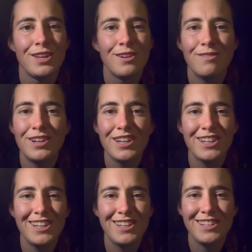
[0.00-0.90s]
What a
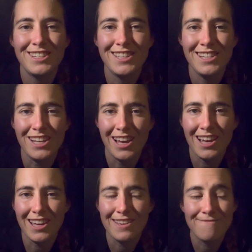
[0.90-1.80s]
good end to the
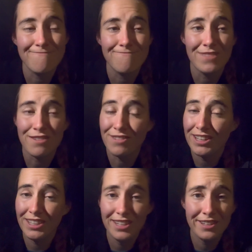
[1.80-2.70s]
day. It
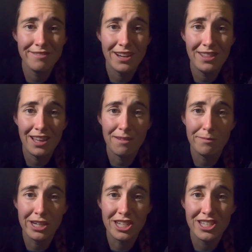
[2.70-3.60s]
really didn't rain that
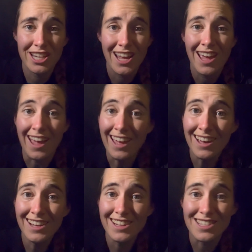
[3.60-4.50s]
much,
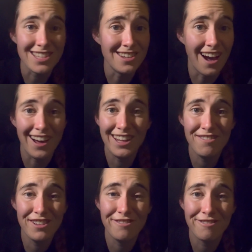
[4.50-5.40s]
and it's not
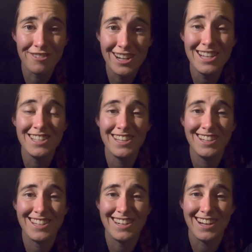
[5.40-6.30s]
even freezing
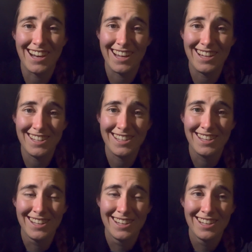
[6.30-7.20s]
tonight.
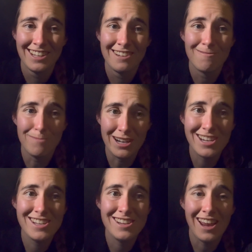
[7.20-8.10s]

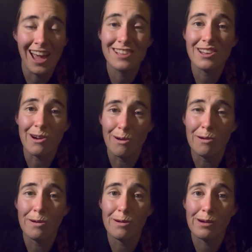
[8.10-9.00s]
But as a
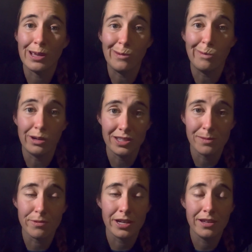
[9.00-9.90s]
whole, it was a
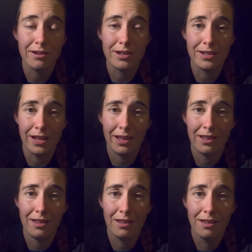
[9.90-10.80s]
pretty hard day.